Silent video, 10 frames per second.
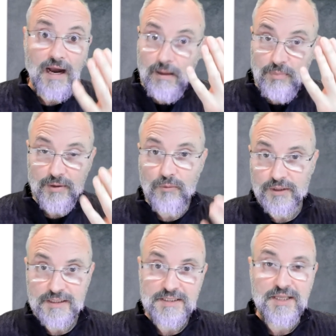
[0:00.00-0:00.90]
up and
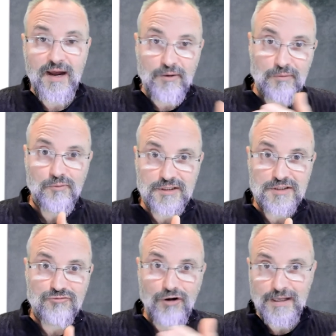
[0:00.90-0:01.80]
what is down and what
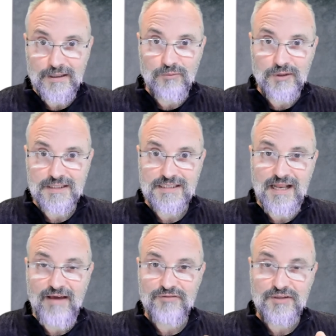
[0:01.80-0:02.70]
is right and what is
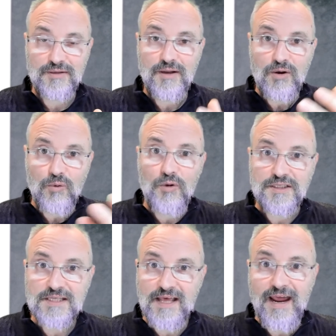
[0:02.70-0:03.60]
left and
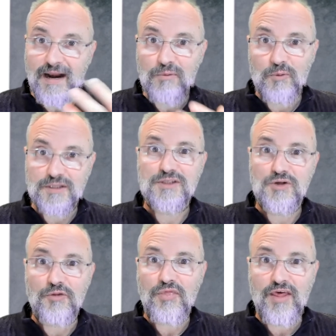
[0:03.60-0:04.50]
what's there and what's
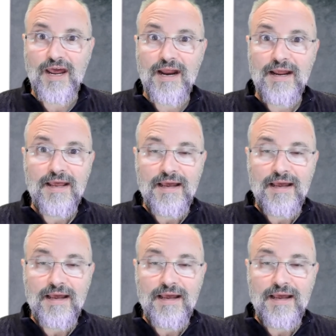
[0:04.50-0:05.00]
not there